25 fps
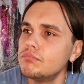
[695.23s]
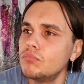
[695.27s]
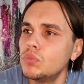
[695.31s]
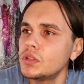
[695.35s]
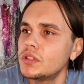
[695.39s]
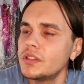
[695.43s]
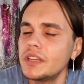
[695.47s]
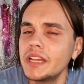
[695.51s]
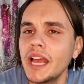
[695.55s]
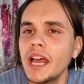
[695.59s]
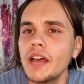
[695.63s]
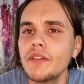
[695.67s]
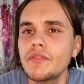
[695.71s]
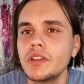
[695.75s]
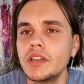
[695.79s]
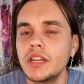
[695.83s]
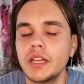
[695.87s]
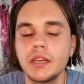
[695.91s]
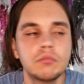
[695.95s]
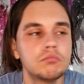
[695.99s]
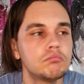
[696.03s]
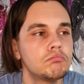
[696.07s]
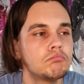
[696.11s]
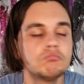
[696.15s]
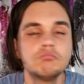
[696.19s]
what do they have in
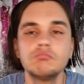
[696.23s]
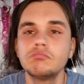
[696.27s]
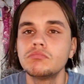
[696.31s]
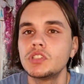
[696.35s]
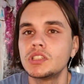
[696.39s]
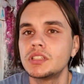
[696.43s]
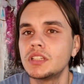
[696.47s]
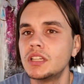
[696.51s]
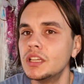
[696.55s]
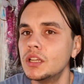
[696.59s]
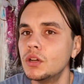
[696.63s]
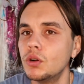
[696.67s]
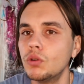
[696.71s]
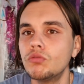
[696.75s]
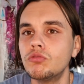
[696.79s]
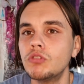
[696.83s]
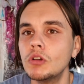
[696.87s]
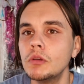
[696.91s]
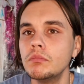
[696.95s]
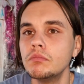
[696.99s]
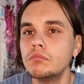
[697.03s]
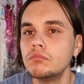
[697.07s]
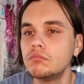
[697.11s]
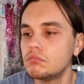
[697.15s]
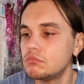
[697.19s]
there? Just a little
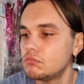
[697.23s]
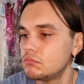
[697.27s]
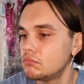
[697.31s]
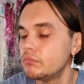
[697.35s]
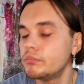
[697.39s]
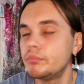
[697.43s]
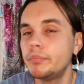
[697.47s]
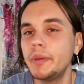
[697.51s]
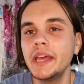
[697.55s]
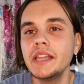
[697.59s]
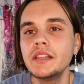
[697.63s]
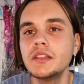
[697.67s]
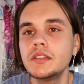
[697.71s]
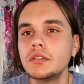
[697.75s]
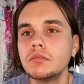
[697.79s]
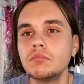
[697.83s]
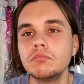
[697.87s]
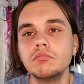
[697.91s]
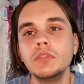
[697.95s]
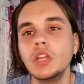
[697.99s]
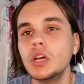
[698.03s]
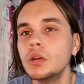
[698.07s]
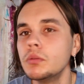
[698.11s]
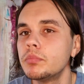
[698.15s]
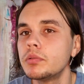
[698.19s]
room? Bed?
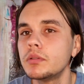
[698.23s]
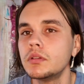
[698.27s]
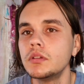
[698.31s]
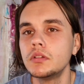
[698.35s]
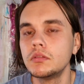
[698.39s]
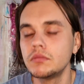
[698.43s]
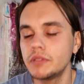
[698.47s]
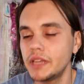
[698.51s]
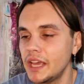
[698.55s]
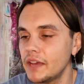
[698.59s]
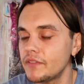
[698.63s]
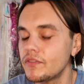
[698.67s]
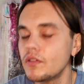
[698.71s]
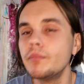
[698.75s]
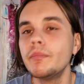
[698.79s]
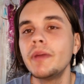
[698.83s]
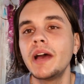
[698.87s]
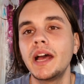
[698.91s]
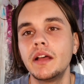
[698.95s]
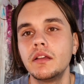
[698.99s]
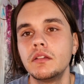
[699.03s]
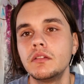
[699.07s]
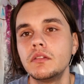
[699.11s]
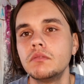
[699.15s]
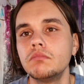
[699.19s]
Nope. They have a
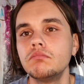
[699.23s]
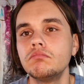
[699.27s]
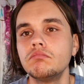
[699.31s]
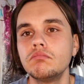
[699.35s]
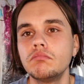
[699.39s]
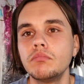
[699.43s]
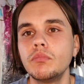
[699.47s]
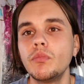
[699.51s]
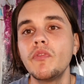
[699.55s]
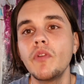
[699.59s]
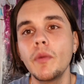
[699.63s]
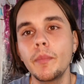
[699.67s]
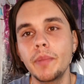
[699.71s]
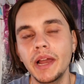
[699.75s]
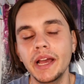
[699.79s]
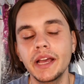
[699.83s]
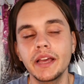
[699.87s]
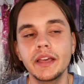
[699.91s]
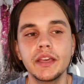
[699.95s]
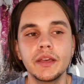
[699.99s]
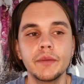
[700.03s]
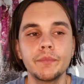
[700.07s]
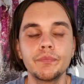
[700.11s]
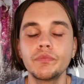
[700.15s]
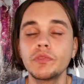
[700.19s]
mat with a
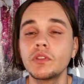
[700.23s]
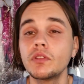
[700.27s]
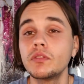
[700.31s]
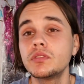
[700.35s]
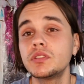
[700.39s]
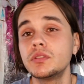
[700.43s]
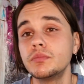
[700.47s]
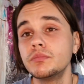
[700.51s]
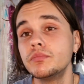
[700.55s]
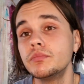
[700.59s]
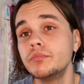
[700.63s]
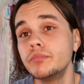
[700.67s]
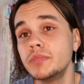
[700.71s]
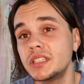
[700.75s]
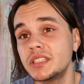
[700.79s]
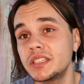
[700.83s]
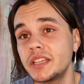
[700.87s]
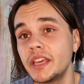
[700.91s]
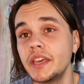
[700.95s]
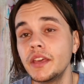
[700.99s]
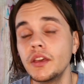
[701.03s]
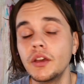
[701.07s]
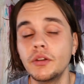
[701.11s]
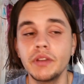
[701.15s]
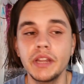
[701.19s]
blanket, some
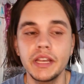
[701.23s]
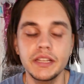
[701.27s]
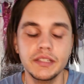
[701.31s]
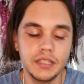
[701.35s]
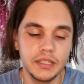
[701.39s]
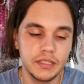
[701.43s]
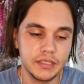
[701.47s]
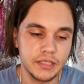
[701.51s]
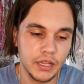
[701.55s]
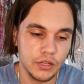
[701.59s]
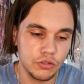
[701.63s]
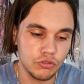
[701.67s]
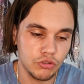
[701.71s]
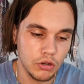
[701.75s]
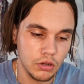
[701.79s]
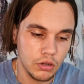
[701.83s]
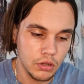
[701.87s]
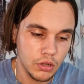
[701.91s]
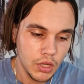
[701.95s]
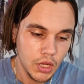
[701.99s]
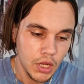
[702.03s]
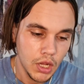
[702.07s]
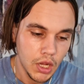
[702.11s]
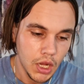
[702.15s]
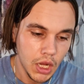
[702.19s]
mosquito nets, etc.
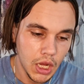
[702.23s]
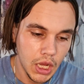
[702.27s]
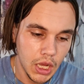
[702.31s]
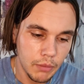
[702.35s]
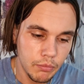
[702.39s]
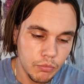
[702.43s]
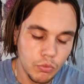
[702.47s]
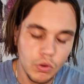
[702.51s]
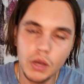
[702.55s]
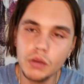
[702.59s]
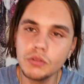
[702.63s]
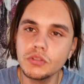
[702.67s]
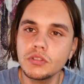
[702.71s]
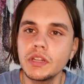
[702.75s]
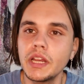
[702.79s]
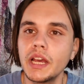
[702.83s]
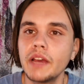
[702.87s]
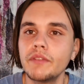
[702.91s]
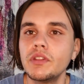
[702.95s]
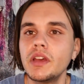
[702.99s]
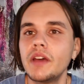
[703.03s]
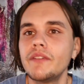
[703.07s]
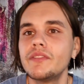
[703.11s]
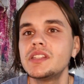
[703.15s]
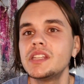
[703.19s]
What else do they
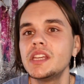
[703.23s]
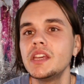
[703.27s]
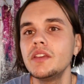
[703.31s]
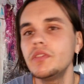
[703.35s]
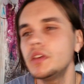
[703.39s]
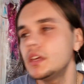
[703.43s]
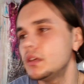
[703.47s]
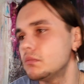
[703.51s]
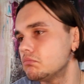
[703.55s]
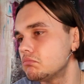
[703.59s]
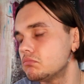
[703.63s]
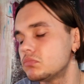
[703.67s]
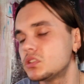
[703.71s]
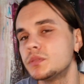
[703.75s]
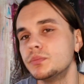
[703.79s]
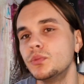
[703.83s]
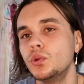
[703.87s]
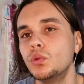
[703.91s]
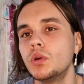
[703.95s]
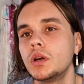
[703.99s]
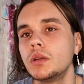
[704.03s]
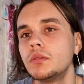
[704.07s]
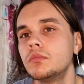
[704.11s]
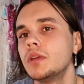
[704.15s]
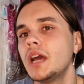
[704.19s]
have? They have a TV,
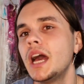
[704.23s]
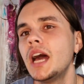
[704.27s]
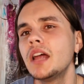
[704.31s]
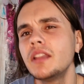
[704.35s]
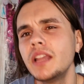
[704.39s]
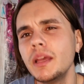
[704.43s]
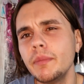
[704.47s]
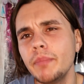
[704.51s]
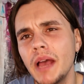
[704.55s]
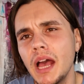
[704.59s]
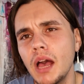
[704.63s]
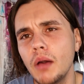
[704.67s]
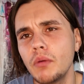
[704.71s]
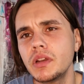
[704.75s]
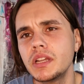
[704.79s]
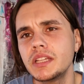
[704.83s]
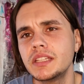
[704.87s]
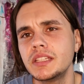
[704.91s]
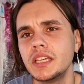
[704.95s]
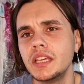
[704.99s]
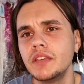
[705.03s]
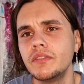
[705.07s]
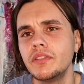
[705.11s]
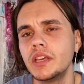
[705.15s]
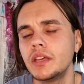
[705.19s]
small one. How do they power the
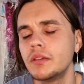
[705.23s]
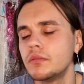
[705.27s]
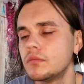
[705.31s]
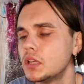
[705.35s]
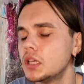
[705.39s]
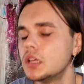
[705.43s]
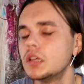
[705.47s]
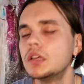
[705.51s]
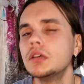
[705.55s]
TV?